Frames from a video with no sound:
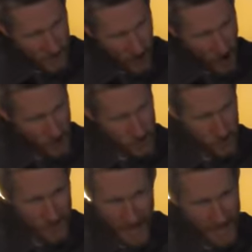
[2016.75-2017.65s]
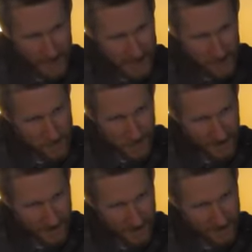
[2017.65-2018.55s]
into the harsh reality of
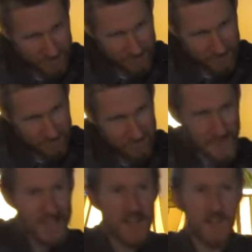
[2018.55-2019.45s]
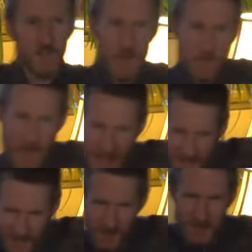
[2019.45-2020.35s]
things. So He
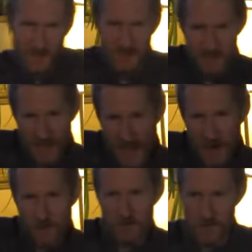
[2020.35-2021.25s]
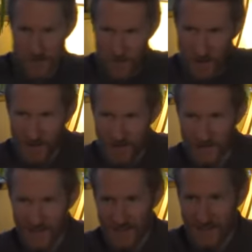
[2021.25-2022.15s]
balances this out very
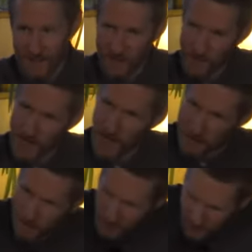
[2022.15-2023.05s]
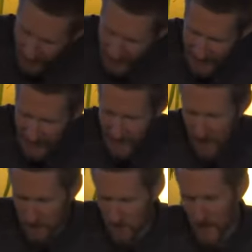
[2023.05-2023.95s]
well. And so now, verse 8, He
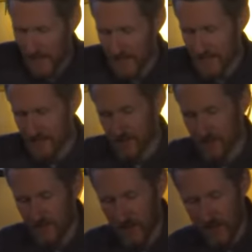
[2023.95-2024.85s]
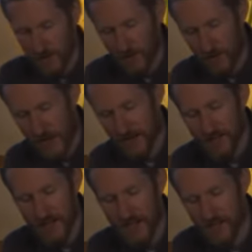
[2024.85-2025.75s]
comes back in and says, "Also, I
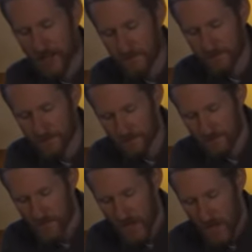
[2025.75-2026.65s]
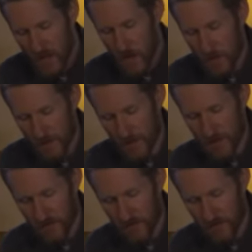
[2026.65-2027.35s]
say to you, whoever